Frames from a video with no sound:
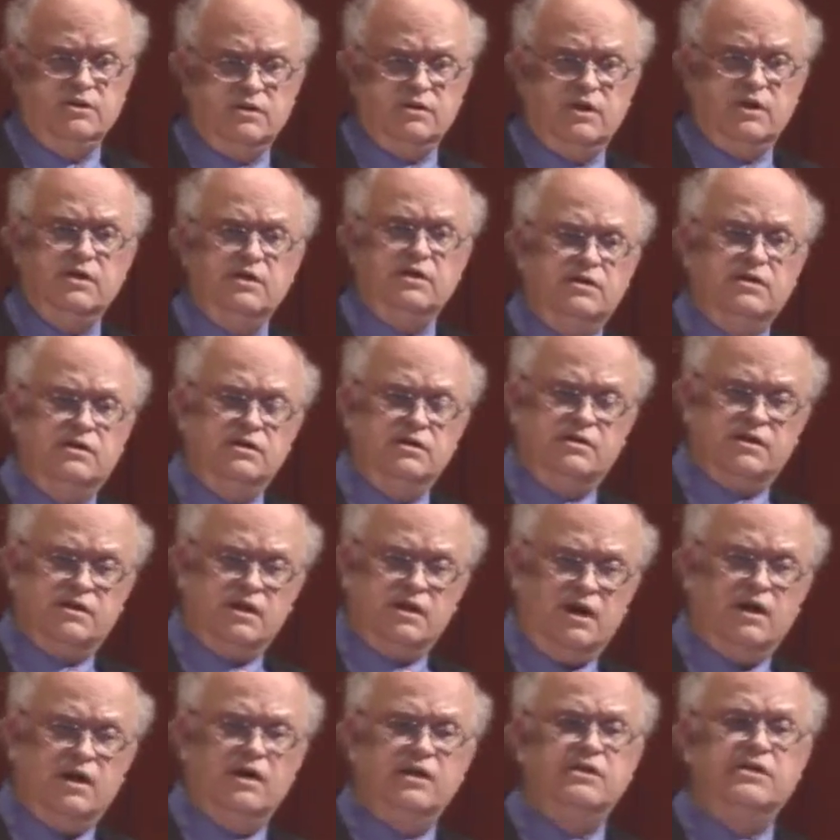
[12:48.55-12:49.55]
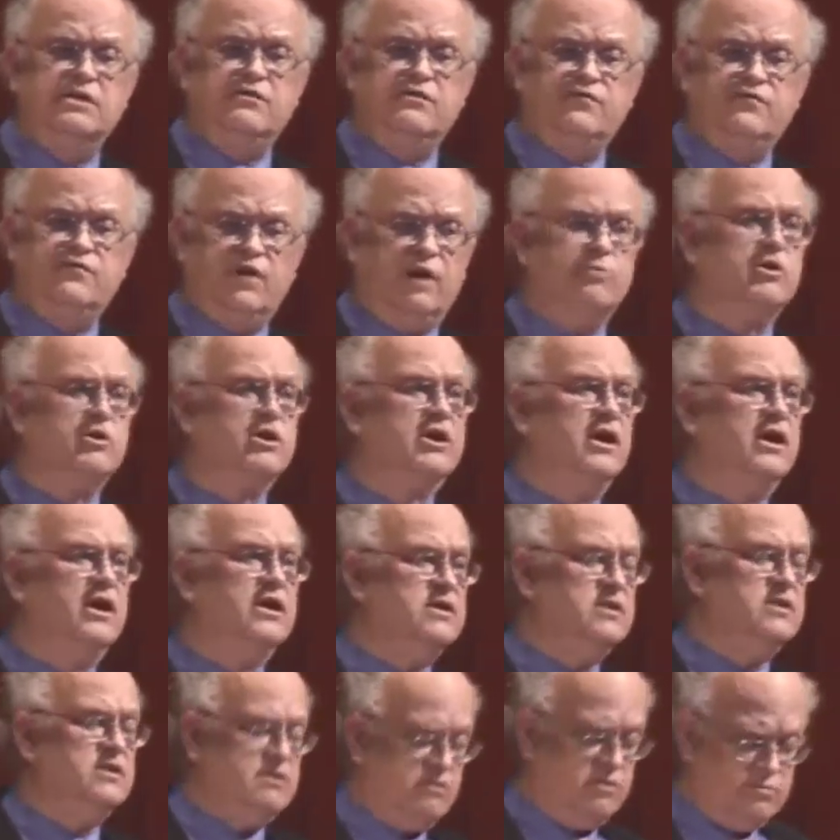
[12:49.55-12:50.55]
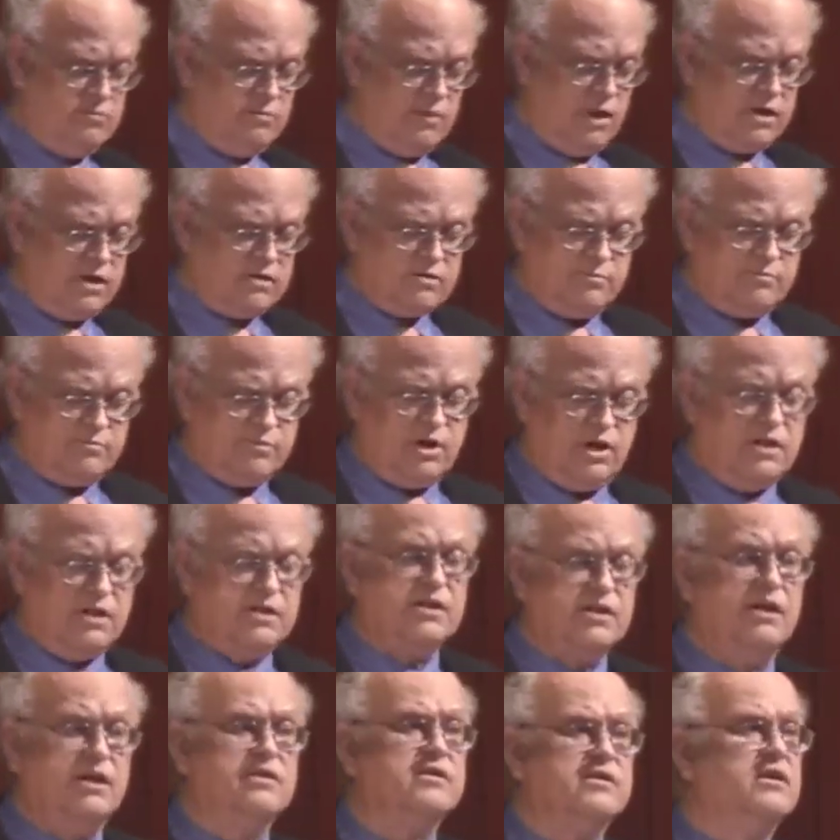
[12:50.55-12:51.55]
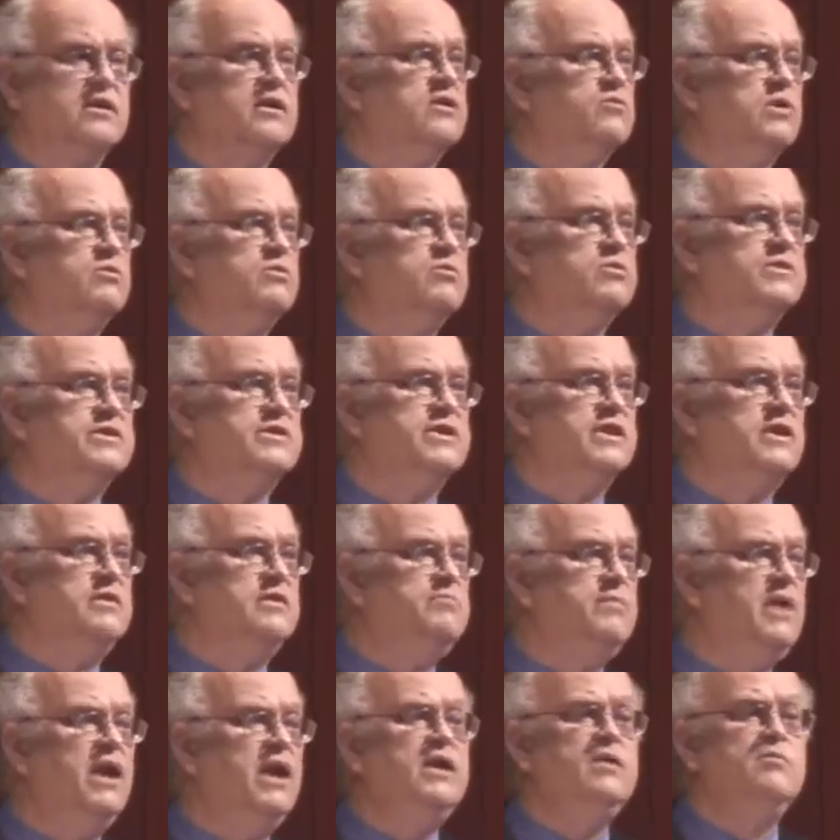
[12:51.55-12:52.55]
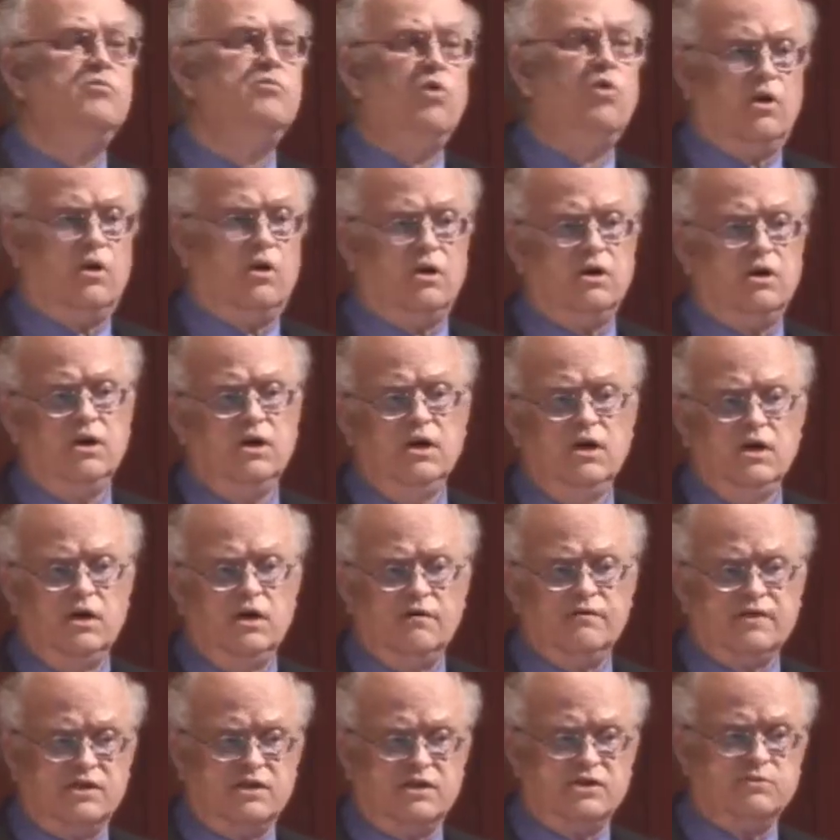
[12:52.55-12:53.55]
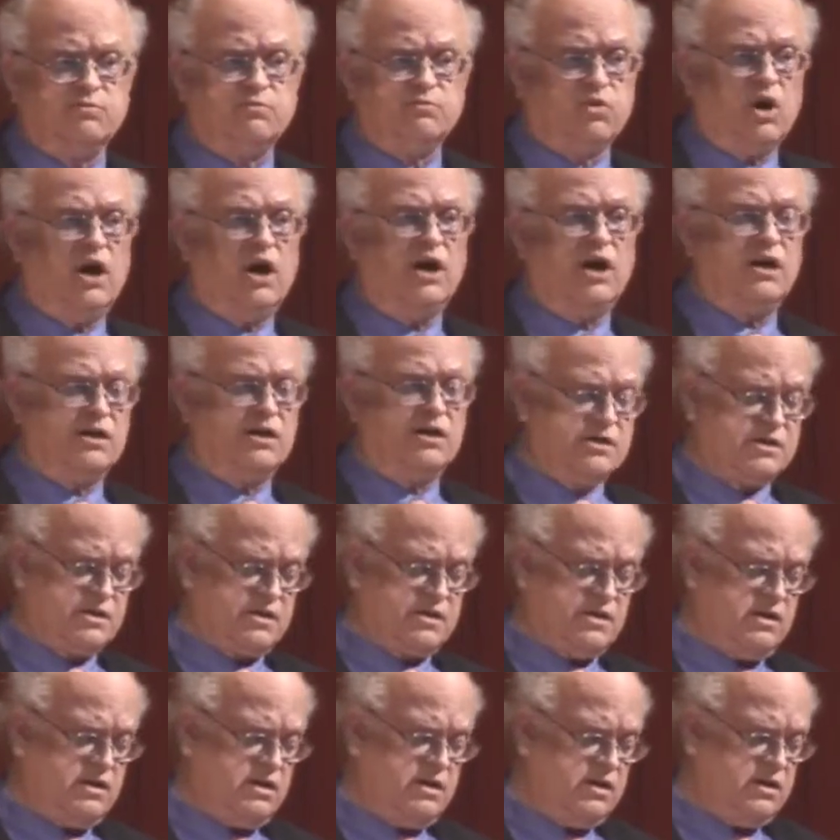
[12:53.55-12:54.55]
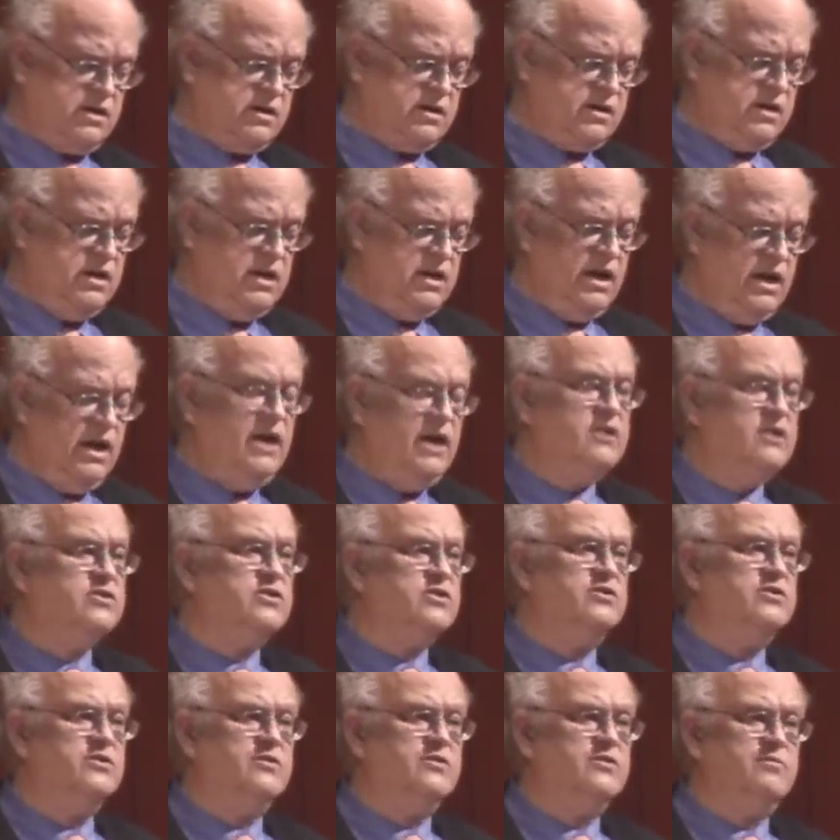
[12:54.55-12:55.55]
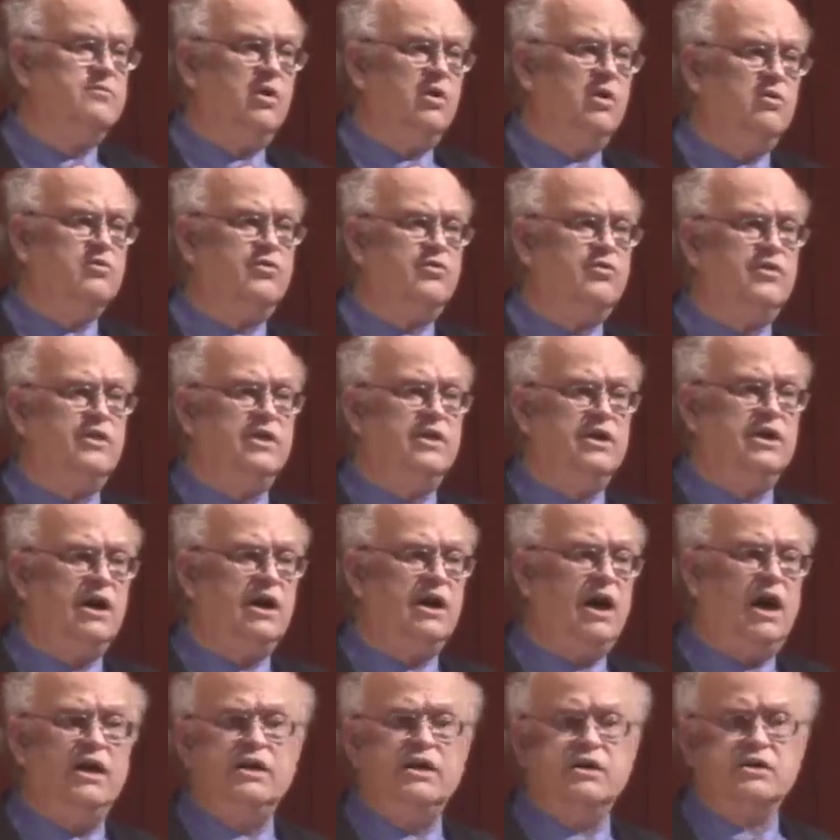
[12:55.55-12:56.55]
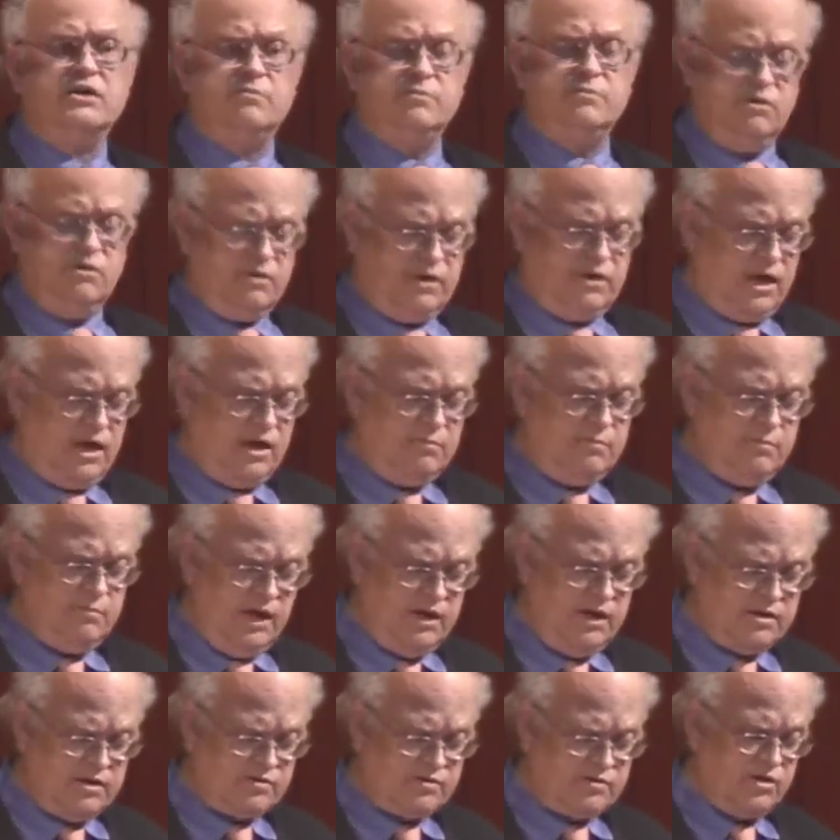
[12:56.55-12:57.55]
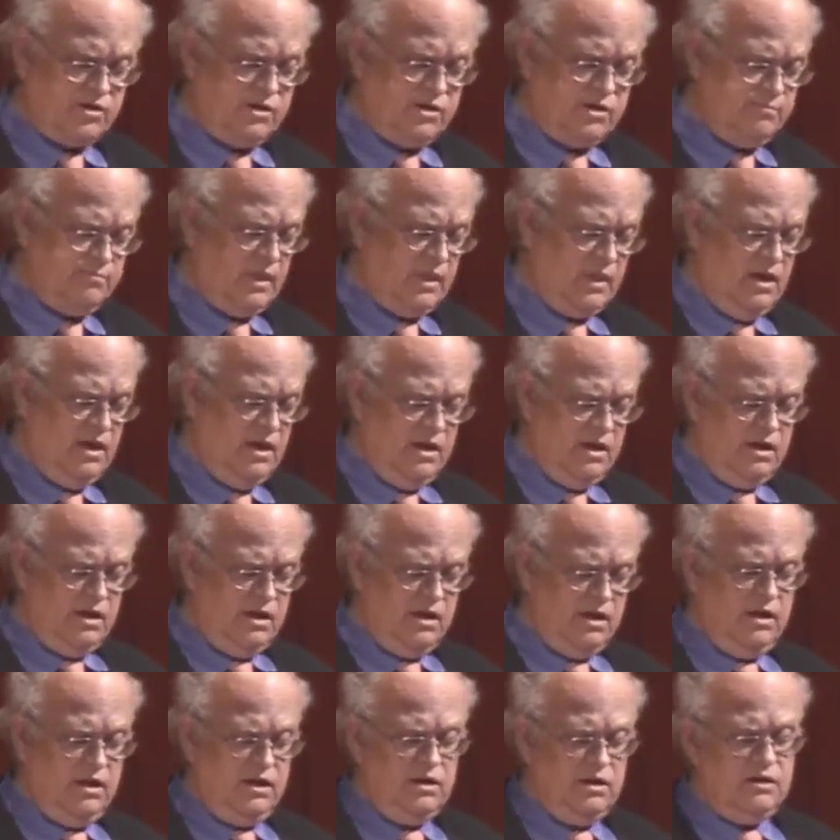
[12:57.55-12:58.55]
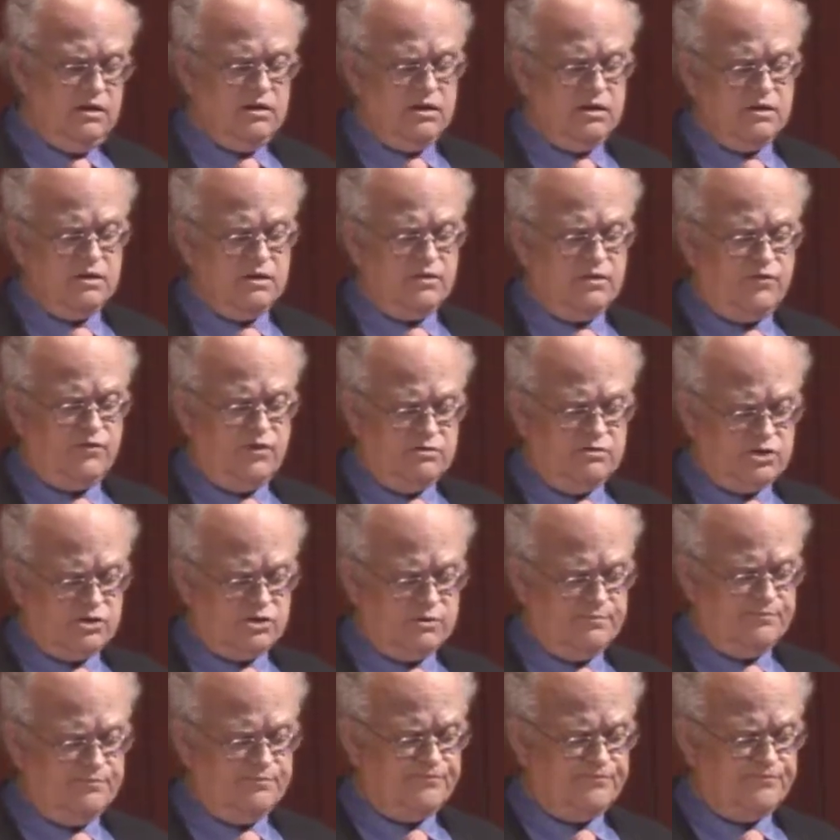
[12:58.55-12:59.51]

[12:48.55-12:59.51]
They designed and fabricated their own microprocessor, and we will see many more of such products uh, enter both the high-end computing and mainstream in the future.